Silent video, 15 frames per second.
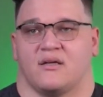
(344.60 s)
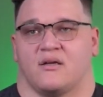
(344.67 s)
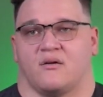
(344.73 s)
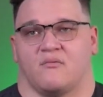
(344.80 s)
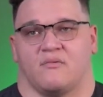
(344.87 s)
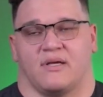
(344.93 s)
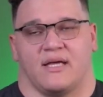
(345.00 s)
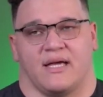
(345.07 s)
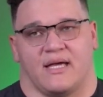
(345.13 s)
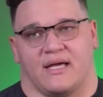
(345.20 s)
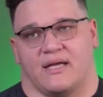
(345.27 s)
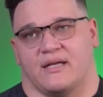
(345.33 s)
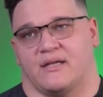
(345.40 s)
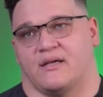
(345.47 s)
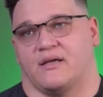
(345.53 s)
we
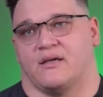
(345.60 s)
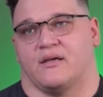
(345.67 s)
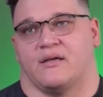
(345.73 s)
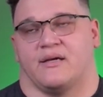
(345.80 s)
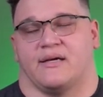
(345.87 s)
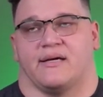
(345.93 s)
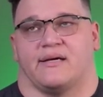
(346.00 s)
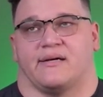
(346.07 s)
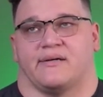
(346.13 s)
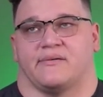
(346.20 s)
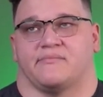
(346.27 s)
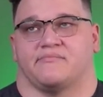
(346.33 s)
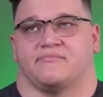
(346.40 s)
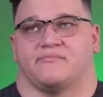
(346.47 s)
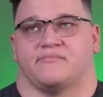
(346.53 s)
had
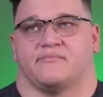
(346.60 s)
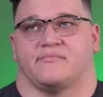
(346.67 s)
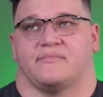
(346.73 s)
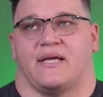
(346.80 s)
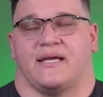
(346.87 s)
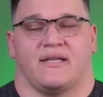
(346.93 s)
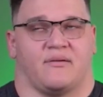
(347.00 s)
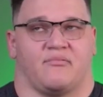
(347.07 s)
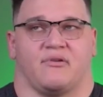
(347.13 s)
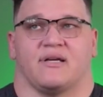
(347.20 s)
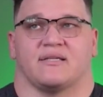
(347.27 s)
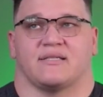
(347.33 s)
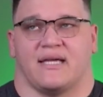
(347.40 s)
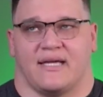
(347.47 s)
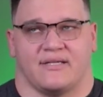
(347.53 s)

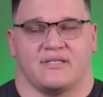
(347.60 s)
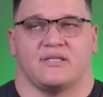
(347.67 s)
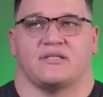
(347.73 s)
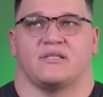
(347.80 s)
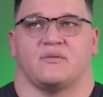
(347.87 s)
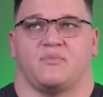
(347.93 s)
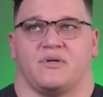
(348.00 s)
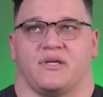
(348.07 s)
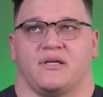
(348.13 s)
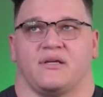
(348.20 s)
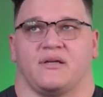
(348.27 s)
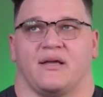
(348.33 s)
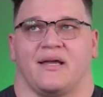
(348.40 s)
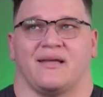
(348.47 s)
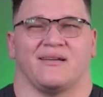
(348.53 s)
AWS and
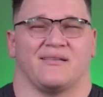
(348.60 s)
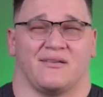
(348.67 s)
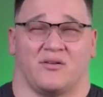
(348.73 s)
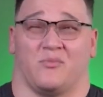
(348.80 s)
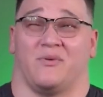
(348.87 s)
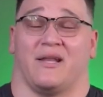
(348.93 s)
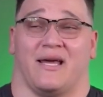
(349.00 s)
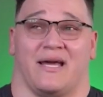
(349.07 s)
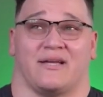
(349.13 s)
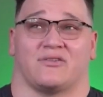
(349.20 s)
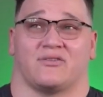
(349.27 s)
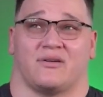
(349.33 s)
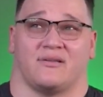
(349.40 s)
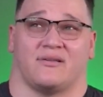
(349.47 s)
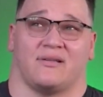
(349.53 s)
GCP, and a little bit of
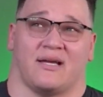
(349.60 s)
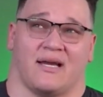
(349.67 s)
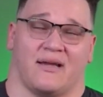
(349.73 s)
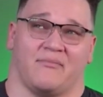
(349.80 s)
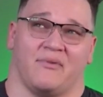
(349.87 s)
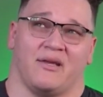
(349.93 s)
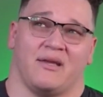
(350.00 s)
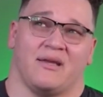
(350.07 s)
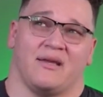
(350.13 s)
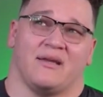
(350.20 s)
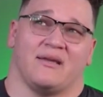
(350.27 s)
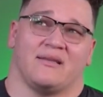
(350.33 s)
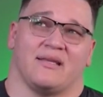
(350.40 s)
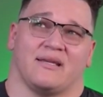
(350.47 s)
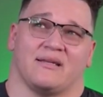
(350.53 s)
Azure at the time.
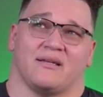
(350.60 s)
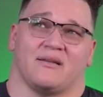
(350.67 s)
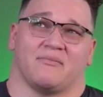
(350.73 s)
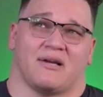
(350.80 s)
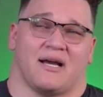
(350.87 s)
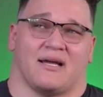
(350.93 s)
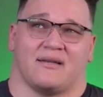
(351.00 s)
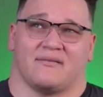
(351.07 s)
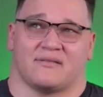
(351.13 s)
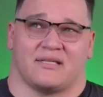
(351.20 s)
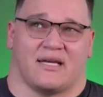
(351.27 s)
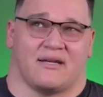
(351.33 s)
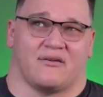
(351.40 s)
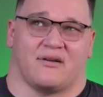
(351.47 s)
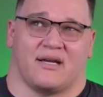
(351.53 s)
They ended up kind of
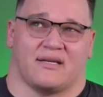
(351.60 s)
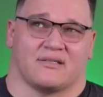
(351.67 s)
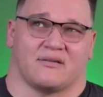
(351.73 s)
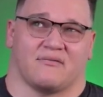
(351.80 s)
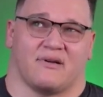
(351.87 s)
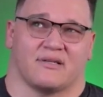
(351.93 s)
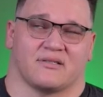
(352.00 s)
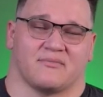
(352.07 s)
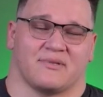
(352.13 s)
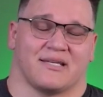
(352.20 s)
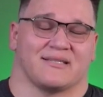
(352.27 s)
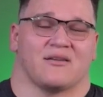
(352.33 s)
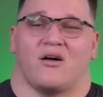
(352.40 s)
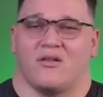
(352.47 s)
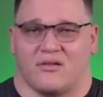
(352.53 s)
standardizing around some
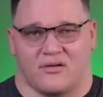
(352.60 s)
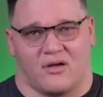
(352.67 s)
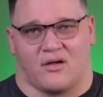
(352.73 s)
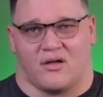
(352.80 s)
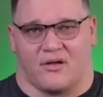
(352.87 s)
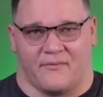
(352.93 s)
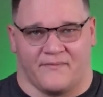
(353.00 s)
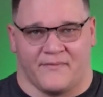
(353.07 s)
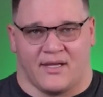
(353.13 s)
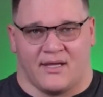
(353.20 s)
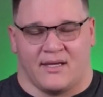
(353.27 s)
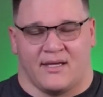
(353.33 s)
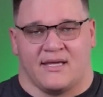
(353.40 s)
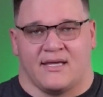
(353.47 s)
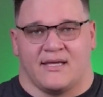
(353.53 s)
things. All in all,
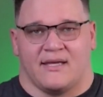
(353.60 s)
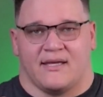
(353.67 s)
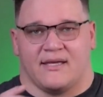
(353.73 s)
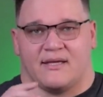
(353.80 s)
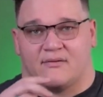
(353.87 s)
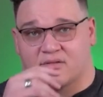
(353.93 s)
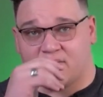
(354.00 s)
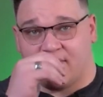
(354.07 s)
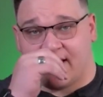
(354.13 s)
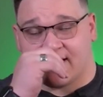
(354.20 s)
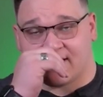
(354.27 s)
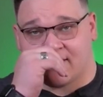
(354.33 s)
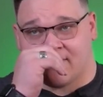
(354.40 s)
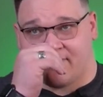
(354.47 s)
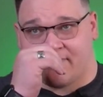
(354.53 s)
it was a mess.